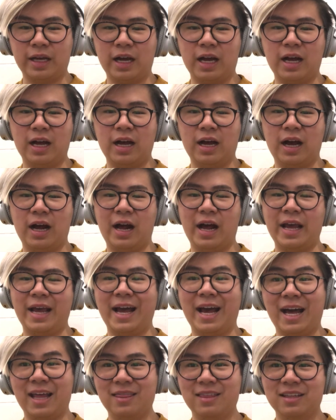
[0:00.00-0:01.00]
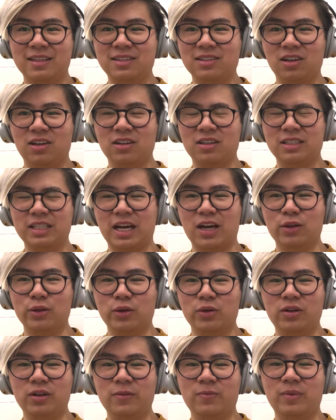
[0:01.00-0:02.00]
I had this song
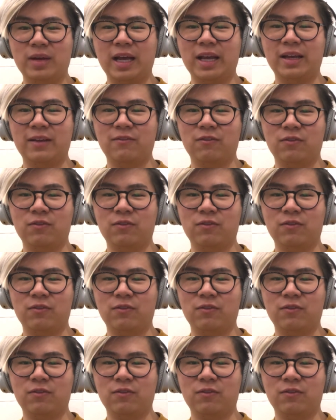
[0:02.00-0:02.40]
downloaded, but I